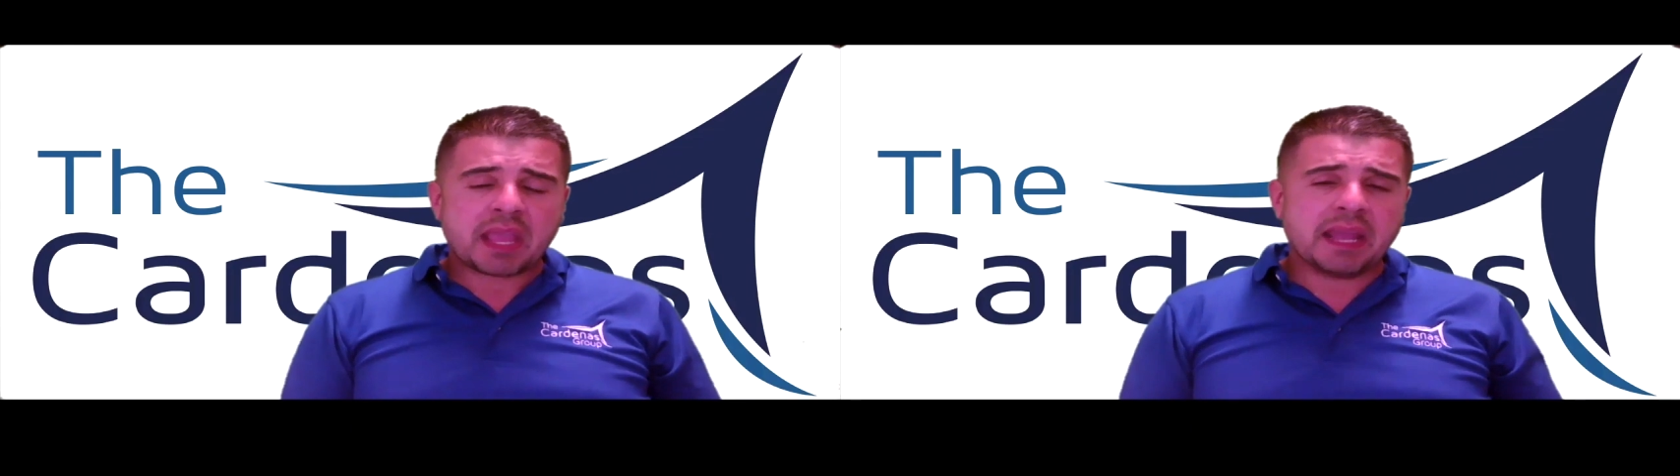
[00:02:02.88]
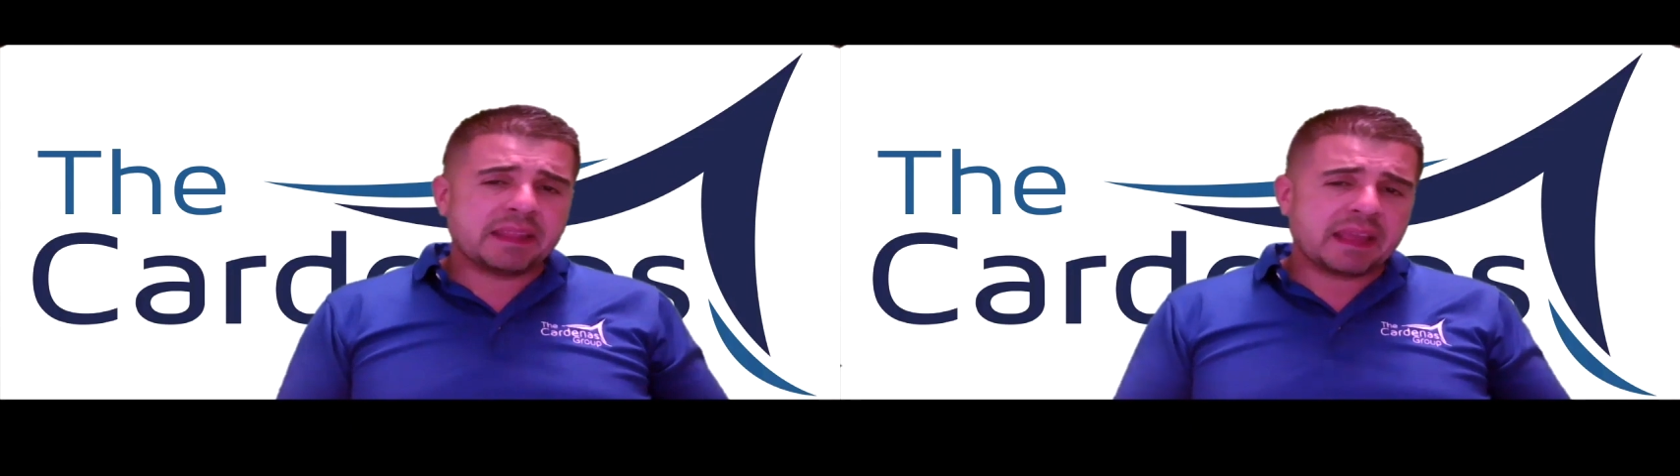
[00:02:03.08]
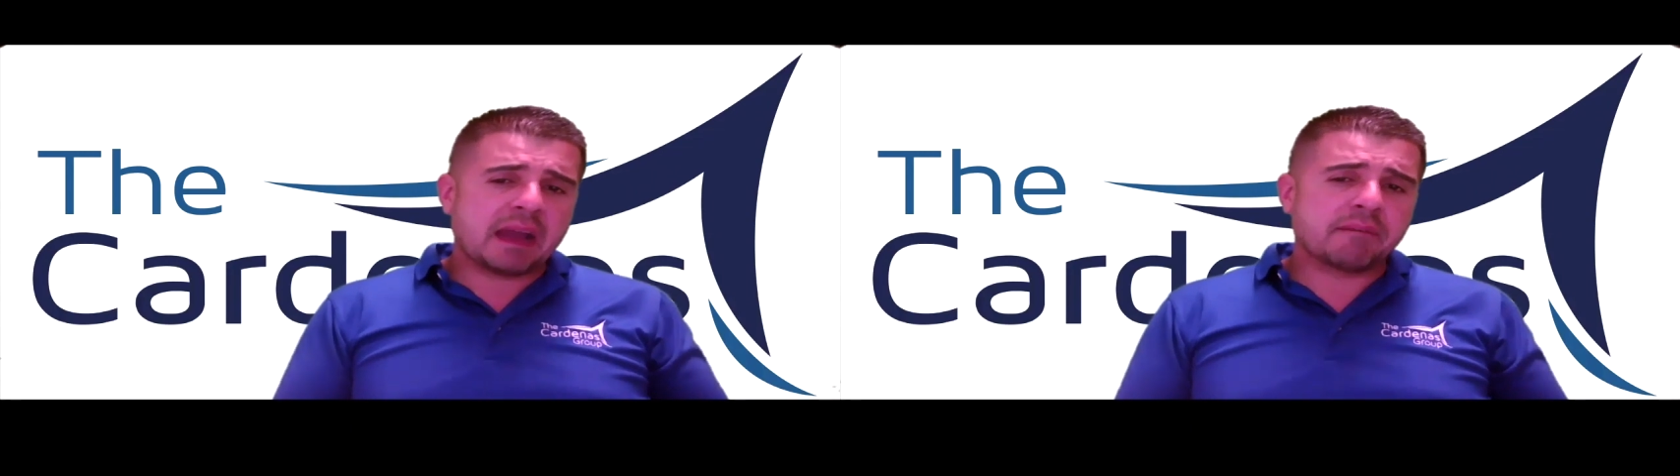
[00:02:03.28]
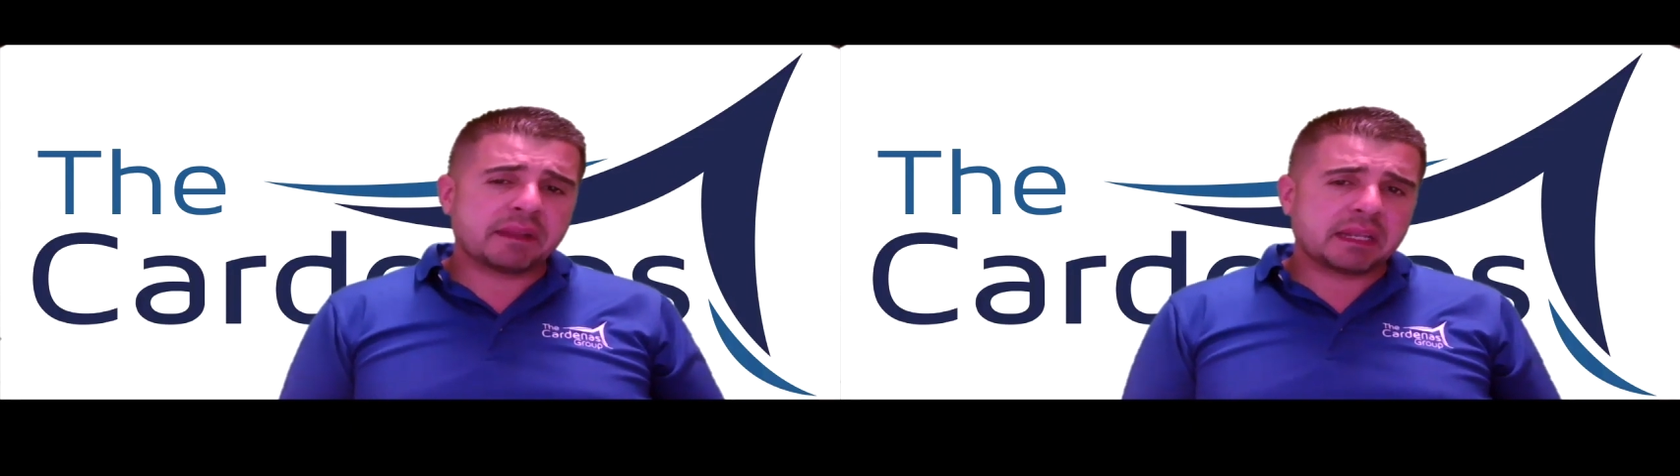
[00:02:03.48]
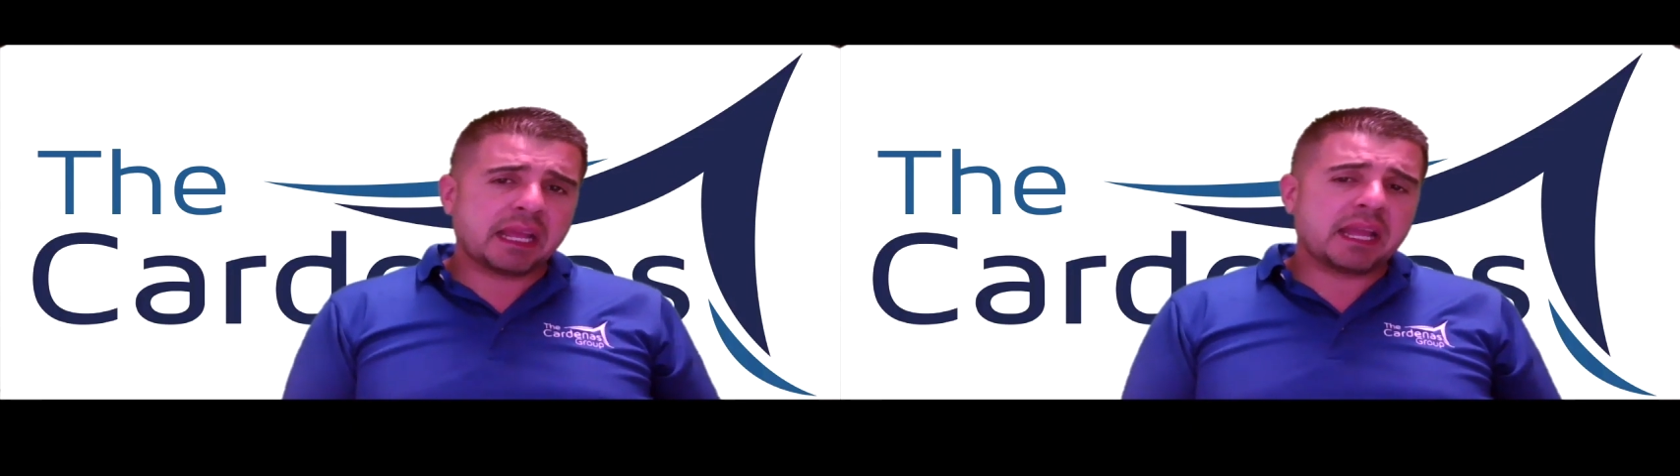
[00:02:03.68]
and they have
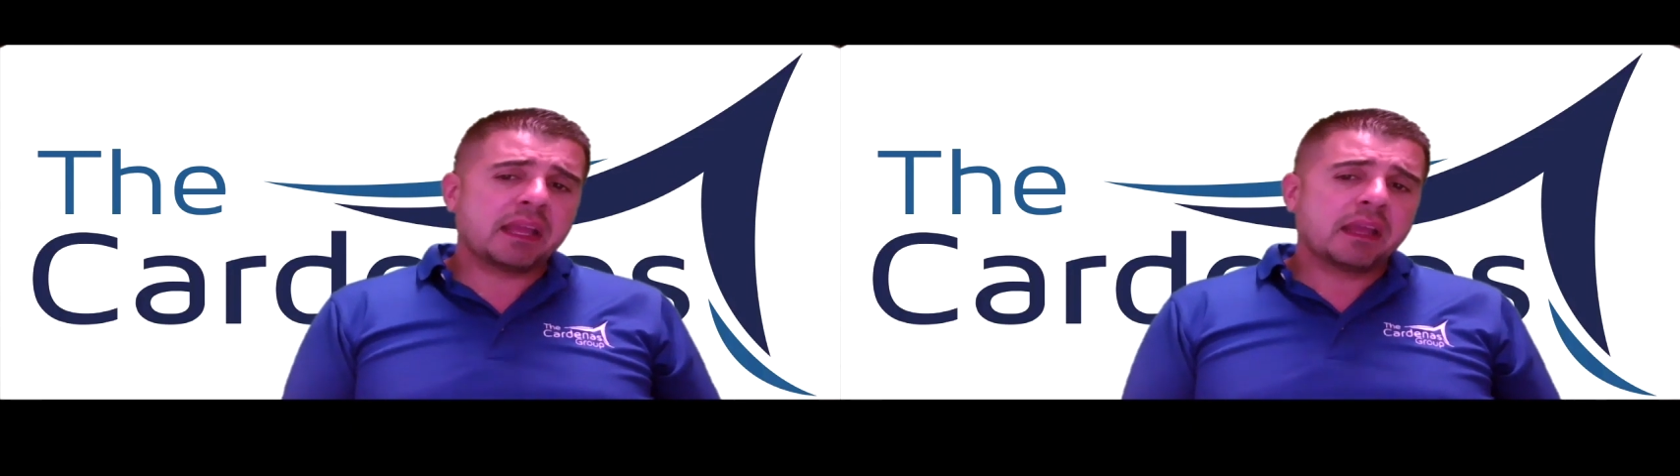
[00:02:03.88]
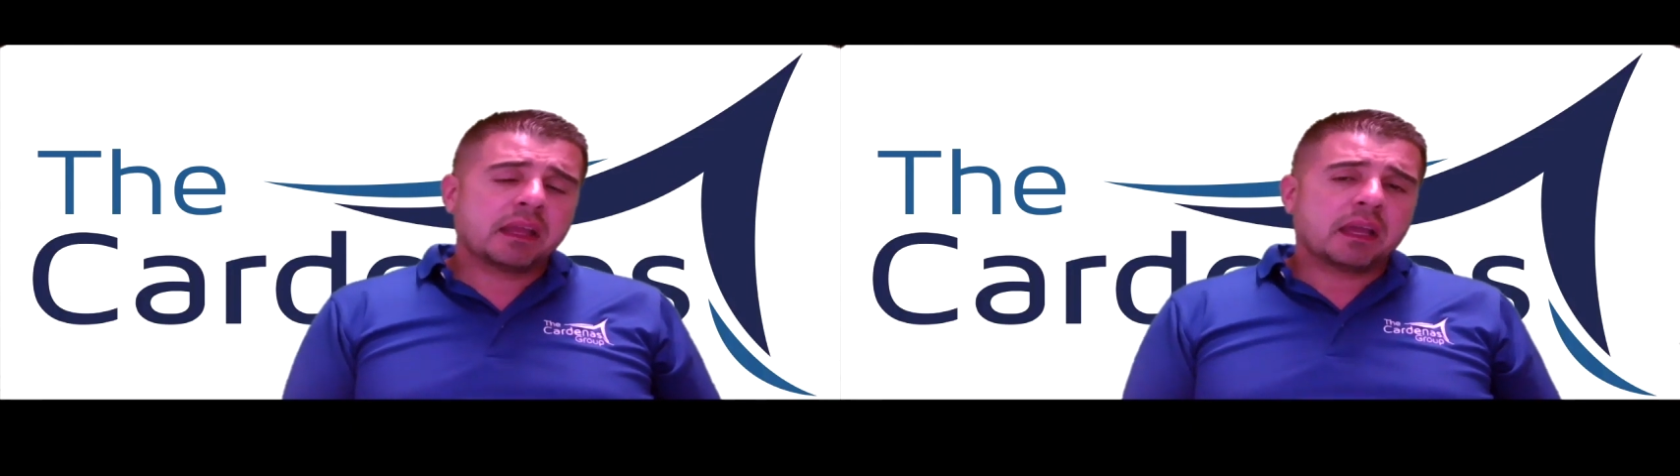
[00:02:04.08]
delayed